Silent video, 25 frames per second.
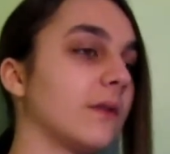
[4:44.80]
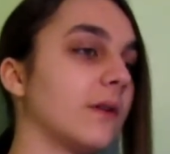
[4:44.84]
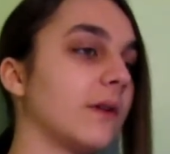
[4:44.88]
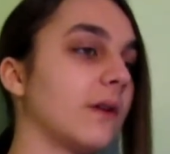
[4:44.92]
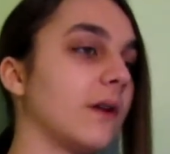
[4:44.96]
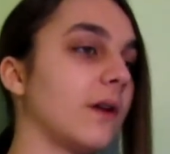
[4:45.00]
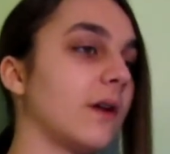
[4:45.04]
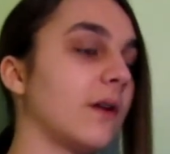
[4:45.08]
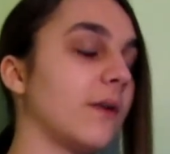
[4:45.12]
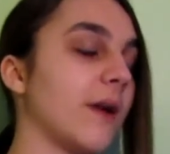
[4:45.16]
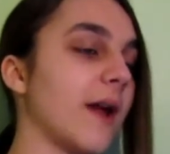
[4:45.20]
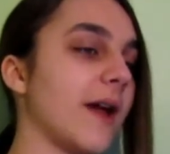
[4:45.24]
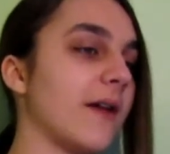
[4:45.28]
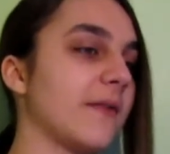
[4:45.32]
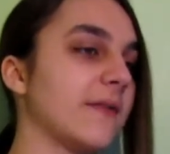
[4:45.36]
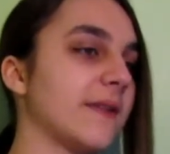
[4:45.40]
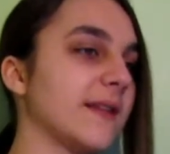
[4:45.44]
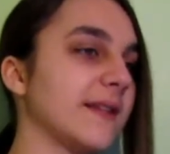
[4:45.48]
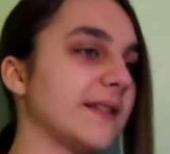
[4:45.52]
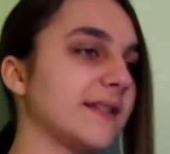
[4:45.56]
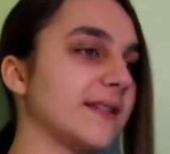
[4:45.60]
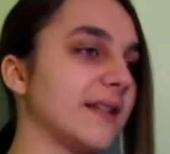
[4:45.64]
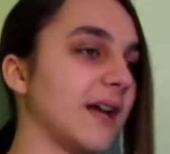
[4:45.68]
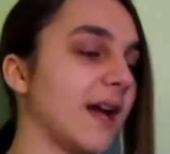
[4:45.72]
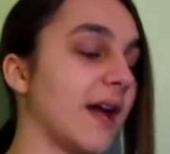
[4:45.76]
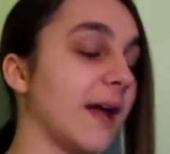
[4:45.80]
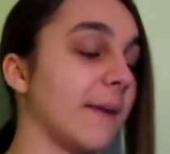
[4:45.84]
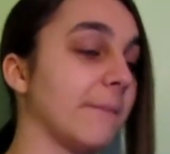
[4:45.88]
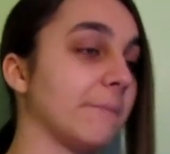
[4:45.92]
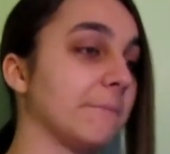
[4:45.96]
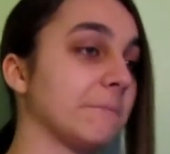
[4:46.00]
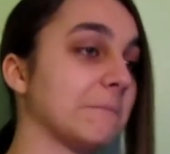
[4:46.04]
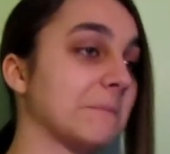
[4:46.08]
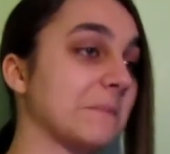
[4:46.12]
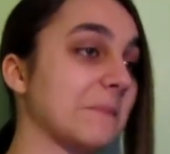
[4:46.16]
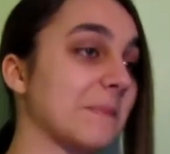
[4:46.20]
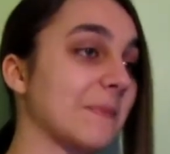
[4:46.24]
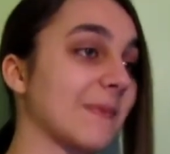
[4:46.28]
around this time,
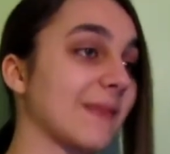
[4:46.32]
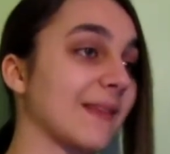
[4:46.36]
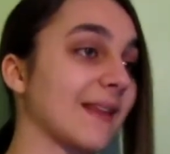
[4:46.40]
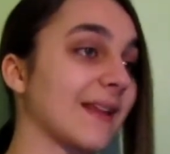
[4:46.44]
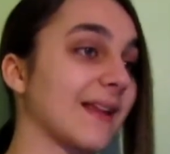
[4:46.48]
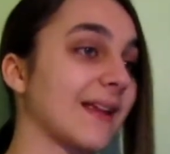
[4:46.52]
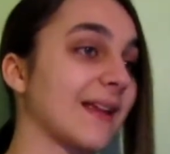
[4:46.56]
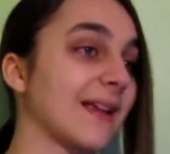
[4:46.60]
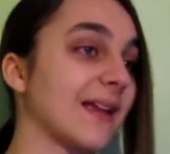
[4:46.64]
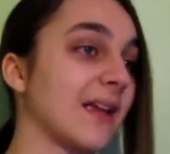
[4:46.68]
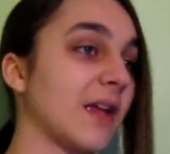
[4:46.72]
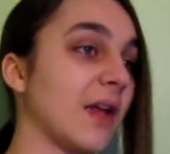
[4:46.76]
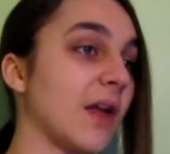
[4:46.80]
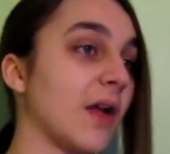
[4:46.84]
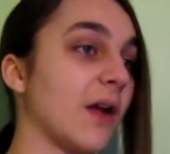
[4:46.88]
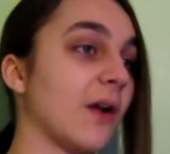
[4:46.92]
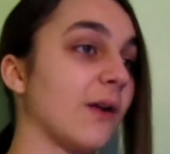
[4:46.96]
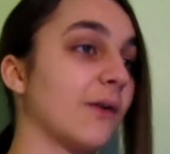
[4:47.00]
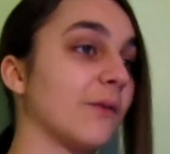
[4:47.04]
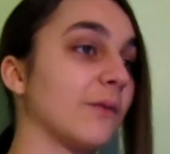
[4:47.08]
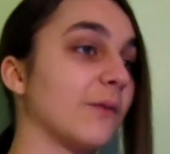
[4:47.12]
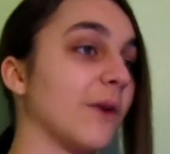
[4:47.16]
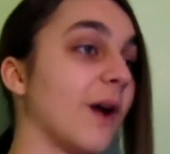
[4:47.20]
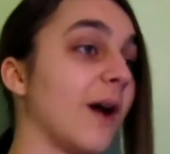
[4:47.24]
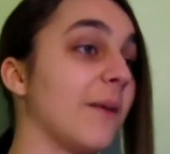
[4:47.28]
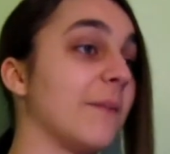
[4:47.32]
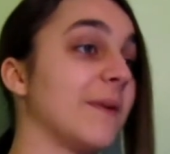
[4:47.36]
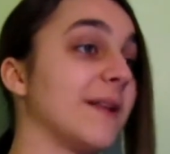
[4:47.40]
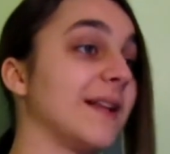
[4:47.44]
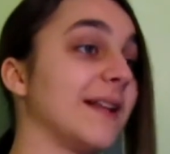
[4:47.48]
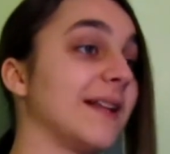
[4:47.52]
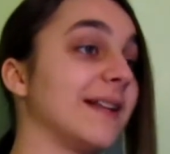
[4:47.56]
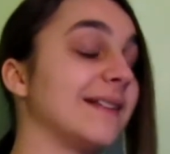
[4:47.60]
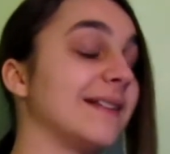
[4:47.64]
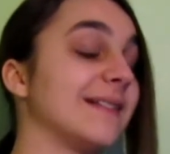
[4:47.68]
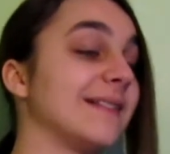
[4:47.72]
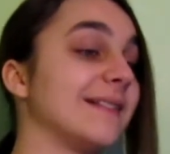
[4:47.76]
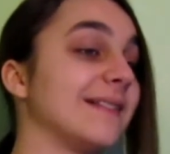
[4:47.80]
Robin
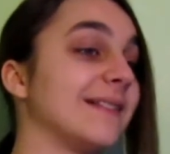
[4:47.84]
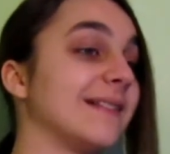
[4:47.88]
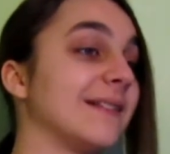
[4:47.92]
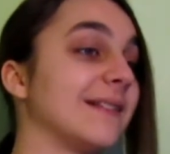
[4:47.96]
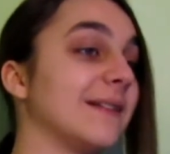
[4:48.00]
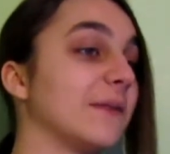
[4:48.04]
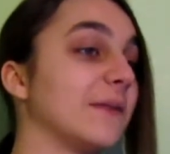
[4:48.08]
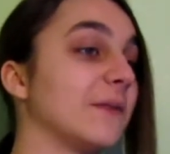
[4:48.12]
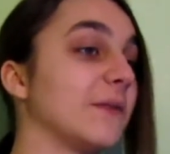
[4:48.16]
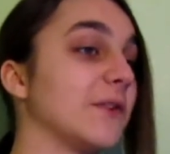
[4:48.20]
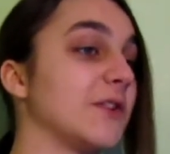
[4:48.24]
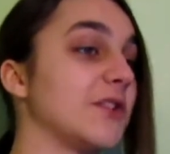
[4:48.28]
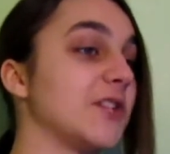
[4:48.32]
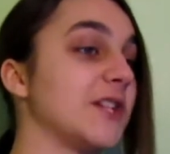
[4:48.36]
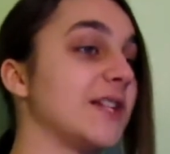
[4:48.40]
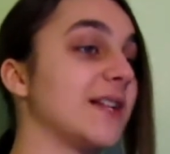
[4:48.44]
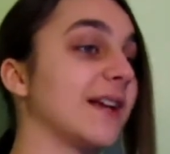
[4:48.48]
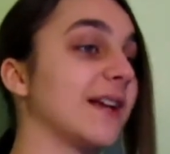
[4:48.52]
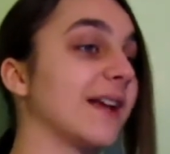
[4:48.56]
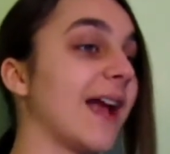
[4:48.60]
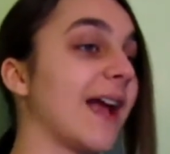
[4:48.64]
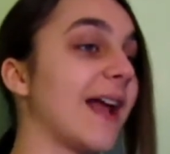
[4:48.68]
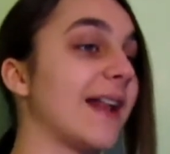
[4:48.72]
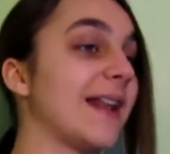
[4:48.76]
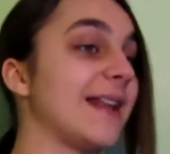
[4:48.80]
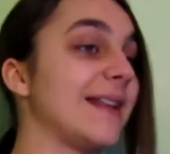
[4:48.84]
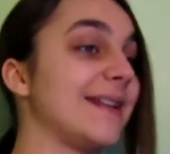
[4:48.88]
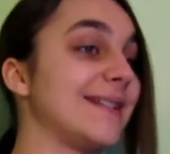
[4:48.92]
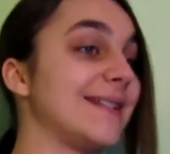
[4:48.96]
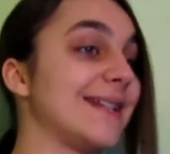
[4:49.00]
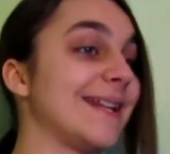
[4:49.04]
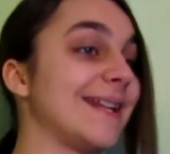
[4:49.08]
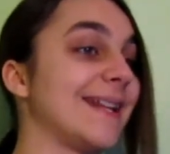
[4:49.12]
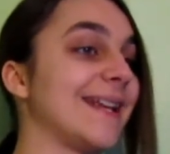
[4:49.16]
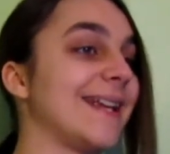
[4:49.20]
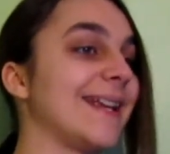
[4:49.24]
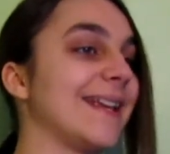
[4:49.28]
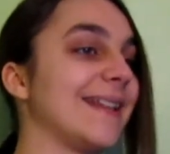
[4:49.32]
and Regina kind of
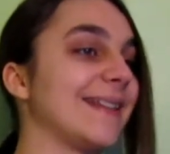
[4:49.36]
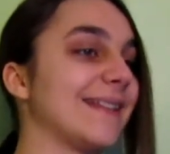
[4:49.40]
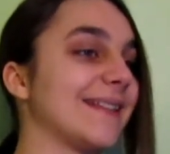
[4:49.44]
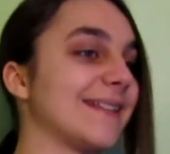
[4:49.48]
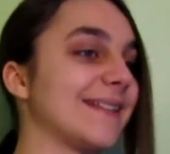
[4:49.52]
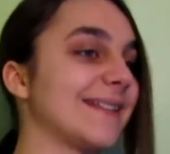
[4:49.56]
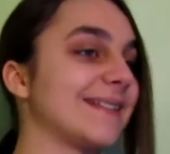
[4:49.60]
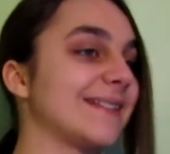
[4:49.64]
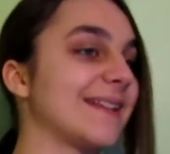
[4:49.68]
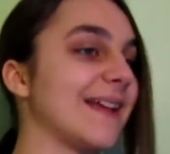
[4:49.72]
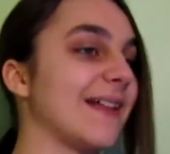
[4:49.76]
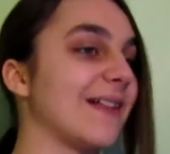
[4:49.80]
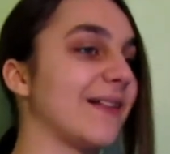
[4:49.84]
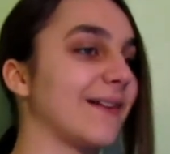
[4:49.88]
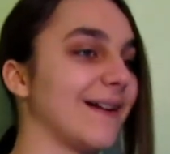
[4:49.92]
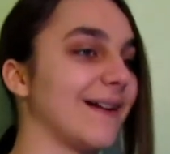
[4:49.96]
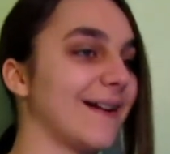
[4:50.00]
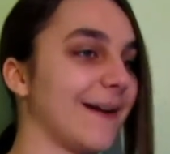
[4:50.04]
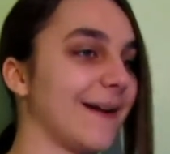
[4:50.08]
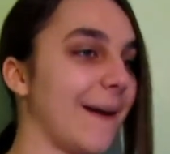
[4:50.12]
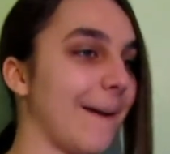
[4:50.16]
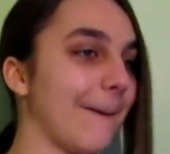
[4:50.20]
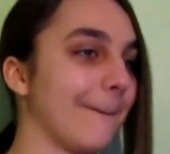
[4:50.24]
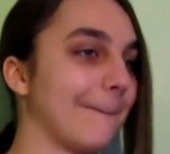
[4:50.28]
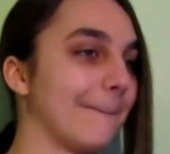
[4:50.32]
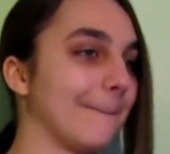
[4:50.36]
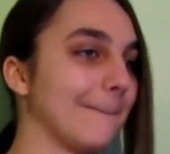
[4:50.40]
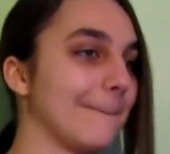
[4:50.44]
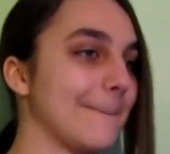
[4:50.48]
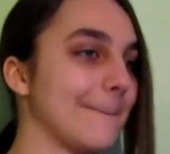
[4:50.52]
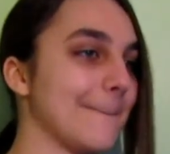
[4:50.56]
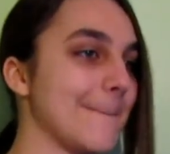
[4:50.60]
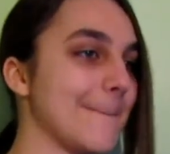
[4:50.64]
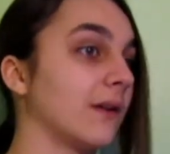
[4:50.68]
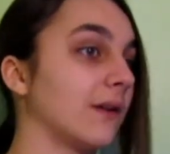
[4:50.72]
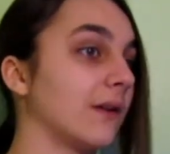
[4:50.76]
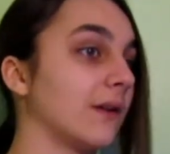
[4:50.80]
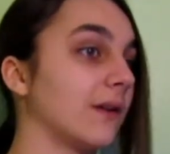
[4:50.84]
did it in this cellar.
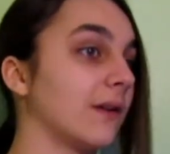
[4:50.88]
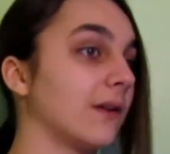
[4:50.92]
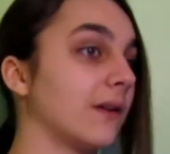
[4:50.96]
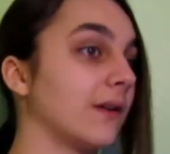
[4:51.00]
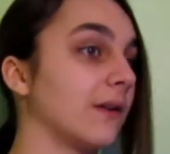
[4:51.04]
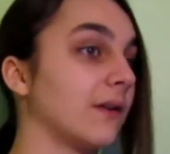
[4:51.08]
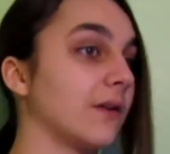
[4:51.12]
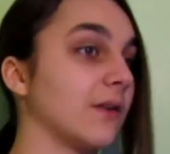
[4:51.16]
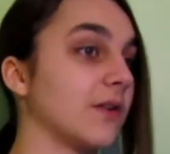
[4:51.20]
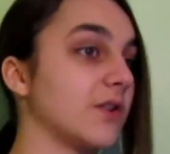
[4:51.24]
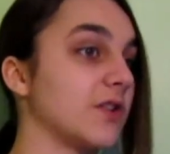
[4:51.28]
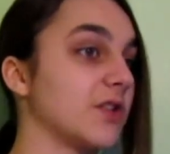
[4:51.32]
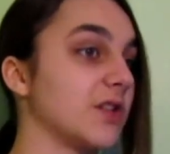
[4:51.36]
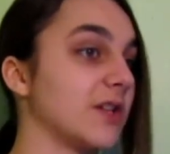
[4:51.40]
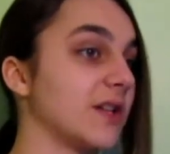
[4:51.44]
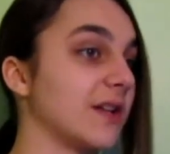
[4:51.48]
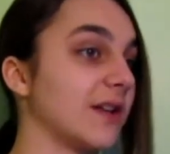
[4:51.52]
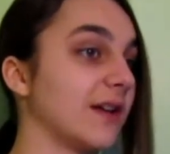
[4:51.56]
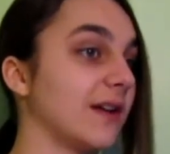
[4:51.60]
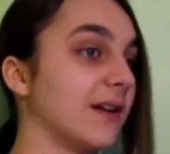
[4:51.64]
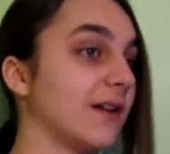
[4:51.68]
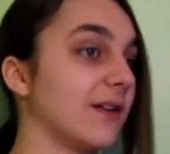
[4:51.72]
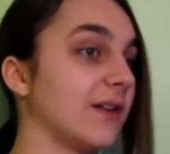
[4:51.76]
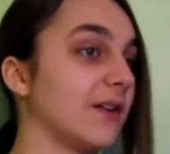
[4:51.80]
Regina,